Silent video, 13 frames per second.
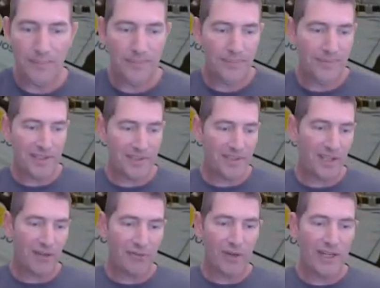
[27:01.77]
This
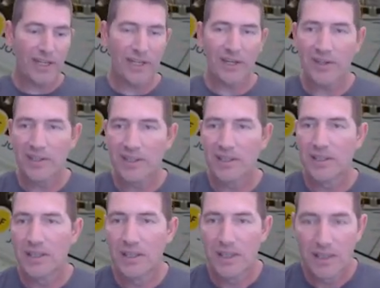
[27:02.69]
stuff right here,
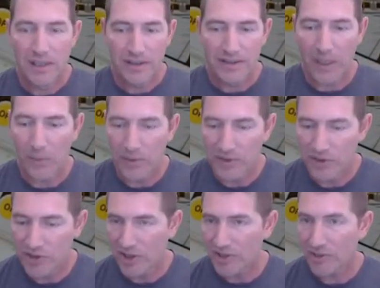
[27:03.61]
that was
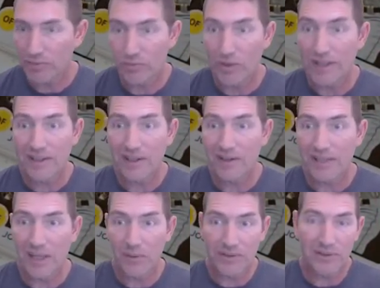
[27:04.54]
just right there.
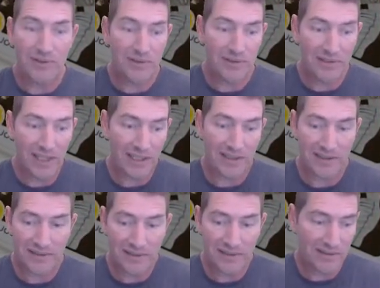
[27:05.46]
That was like
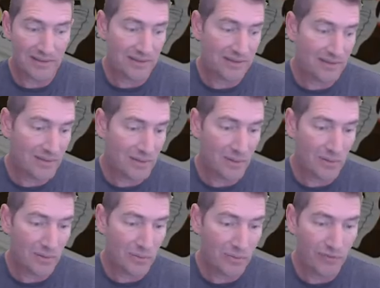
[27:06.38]

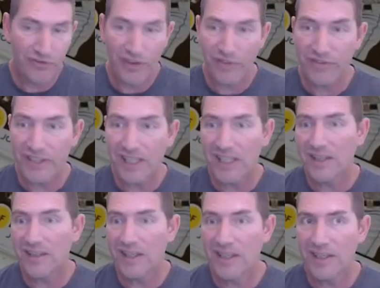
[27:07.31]
50,
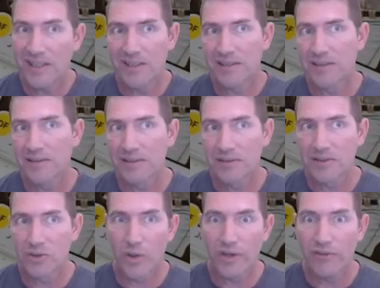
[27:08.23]
then
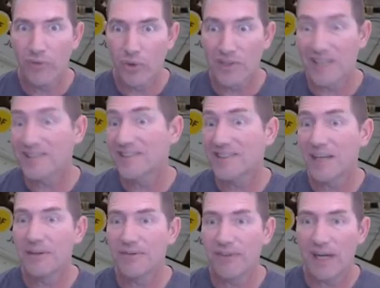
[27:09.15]
24. So that's
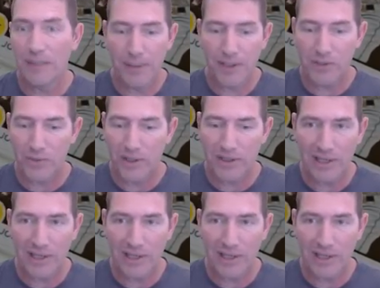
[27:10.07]
$75 right there.